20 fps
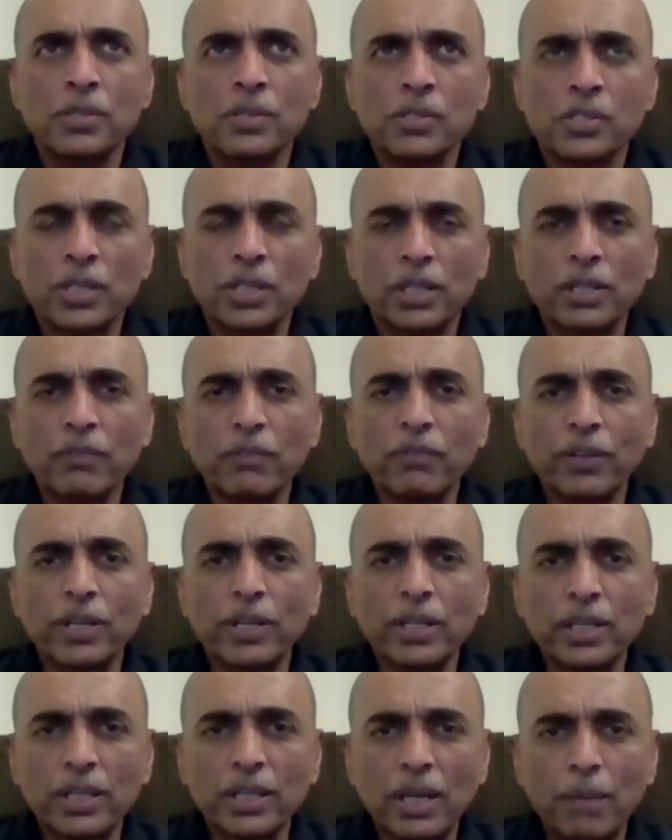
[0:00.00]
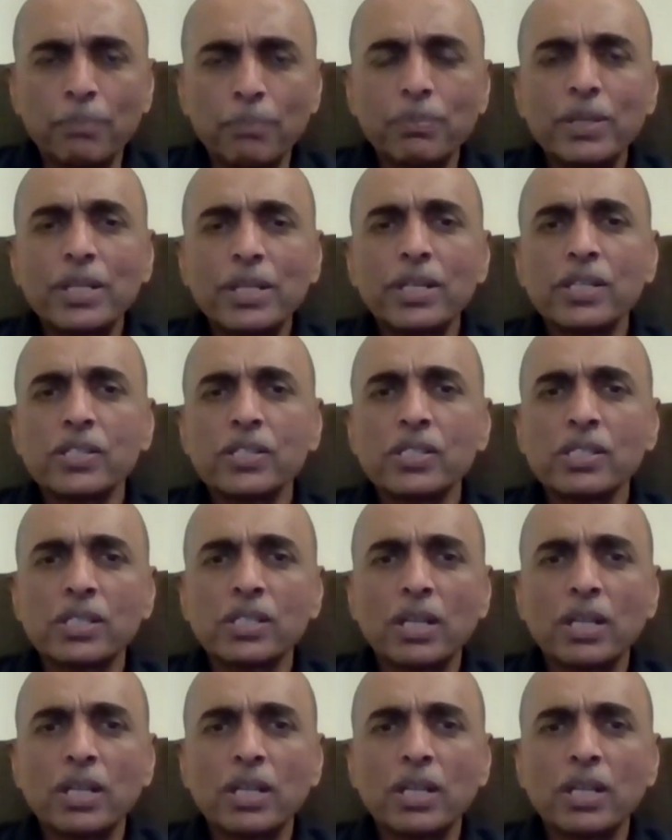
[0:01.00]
significant companies